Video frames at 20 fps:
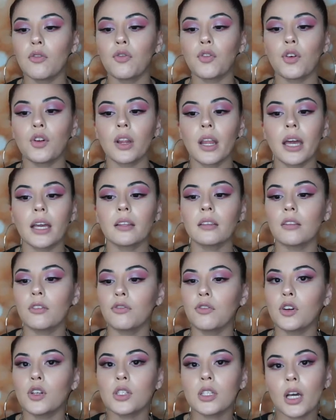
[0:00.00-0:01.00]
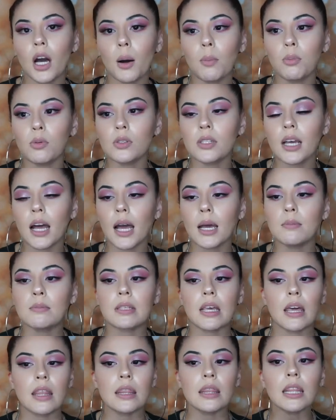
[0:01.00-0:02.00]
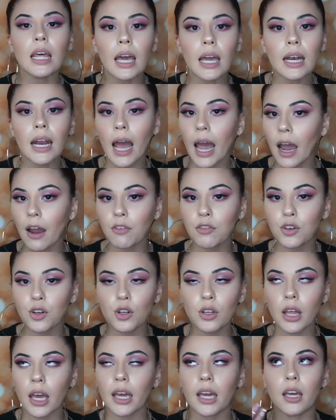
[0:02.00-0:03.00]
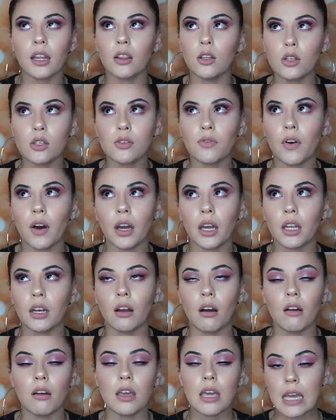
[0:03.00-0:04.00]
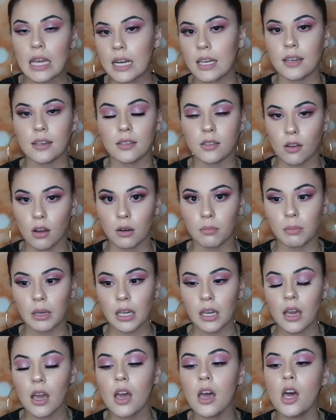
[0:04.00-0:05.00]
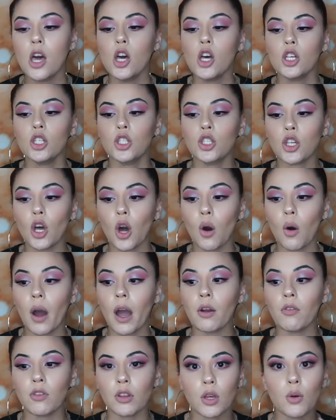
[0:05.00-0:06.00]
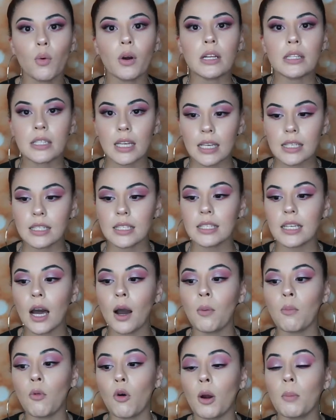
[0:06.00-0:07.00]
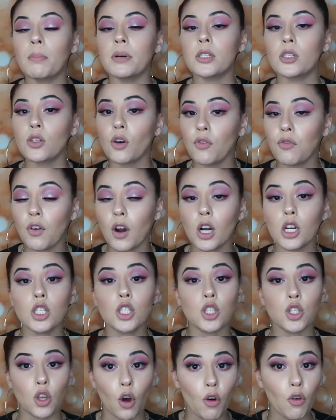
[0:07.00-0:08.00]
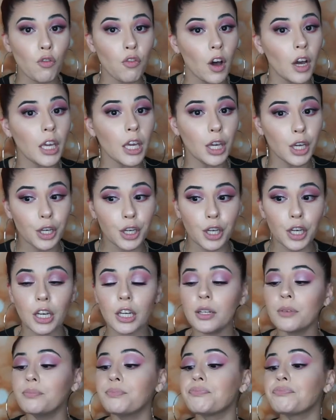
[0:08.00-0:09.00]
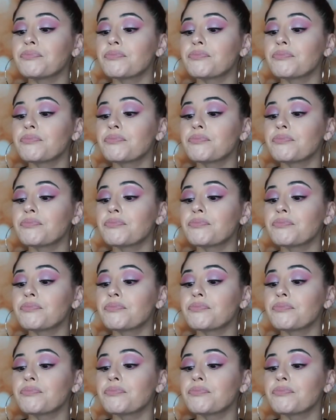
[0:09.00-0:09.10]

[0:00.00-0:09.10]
for like the first couple times and then after like it looks fucking hideous on me so i really want to test this out more but so far so fucking good